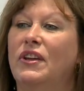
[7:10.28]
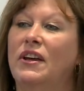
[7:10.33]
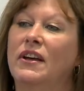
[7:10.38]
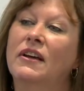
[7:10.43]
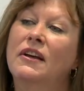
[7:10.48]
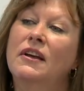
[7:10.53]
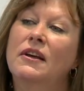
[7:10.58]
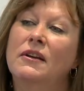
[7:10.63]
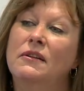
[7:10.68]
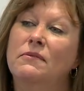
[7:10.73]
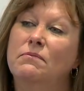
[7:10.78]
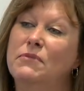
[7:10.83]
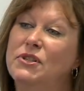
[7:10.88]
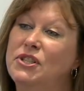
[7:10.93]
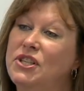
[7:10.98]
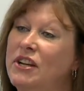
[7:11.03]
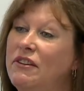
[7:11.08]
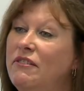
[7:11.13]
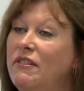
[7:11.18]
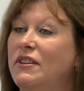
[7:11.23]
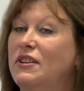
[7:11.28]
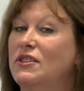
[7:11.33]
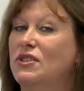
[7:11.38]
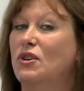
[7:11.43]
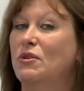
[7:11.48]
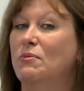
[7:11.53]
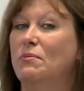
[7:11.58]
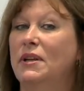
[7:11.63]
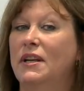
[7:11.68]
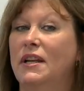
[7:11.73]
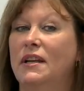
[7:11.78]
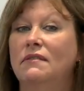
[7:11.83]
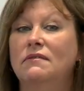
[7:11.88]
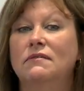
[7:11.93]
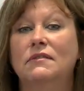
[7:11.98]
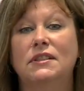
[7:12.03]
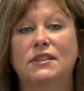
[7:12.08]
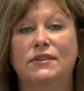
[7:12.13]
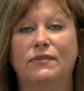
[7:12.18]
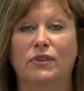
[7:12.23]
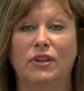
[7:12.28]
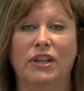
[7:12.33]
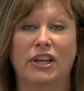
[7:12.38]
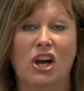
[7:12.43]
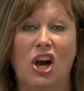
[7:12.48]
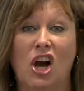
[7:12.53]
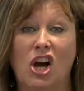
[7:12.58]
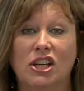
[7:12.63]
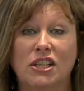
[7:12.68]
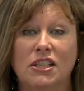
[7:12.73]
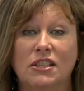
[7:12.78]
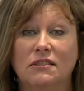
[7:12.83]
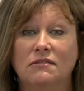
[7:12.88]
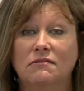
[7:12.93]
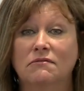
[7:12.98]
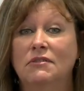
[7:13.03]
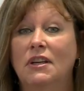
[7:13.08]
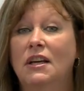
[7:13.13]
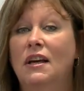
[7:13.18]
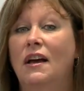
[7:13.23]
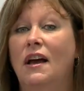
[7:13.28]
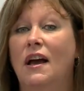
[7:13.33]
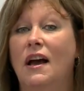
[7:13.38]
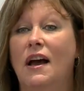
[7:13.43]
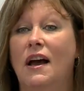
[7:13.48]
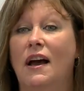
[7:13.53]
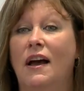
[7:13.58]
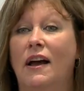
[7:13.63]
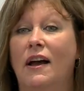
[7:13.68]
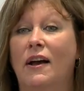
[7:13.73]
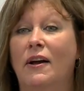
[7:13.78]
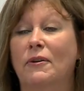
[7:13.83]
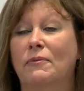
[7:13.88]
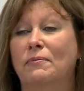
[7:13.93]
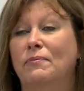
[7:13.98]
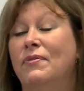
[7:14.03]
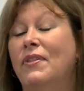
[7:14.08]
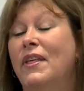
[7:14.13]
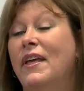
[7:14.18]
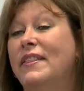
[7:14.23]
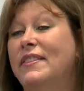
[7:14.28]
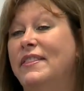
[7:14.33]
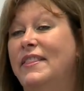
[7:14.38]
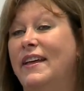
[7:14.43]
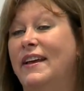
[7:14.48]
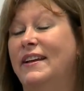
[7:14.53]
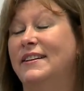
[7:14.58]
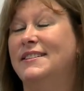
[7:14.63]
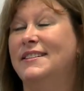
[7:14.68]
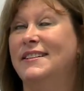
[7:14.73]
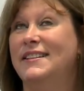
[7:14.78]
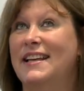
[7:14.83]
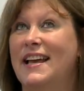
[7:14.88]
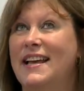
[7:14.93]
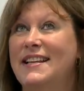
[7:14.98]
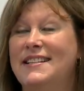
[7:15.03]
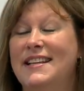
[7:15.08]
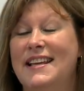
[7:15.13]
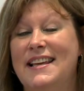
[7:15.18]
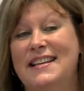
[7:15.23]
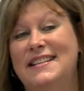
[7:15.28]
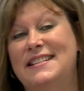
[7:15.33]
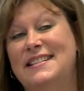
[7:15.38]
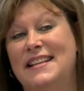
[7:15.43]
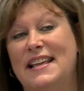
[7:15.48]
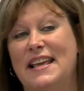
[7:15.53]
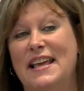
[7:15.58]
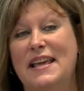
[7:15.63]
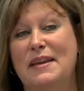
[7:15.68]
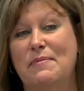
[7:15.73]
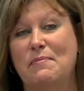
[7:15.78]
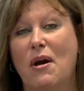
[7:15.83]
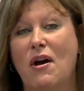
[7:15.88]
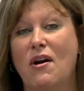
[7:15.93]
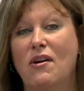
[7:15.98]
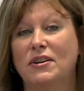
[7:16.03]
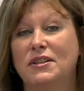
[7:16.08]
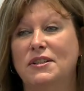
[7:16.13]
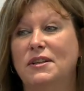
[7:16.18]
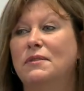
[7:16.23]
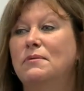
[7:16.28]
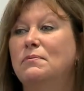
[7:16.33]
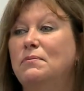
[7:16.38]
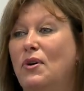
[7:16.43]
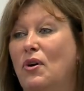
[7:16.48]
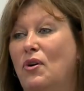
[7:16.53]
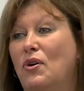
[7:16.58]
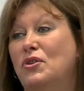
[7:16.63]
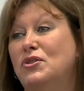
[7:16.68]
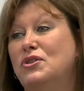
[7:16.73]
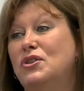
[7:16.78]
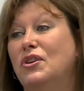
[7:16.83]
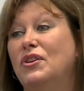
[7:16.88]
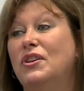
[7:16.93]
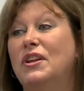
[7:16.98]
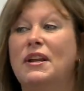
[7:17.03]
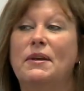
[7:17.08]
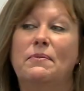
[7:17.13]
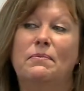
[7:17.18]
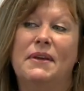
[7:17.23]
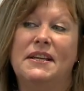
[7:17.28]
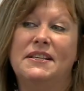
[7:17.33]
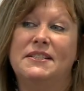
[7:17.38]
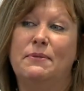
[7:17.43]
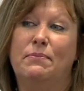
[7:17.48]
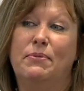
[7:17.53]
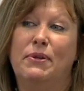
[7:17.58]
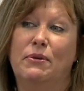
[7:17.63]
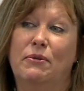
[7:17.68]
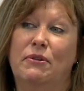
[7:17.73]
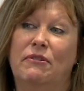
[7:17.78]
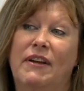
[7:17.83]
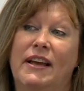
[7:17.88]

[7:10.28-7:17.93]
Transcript: that machinery that's coming in is fully guarded. That yes, it is CE marked, but also that it meets the pure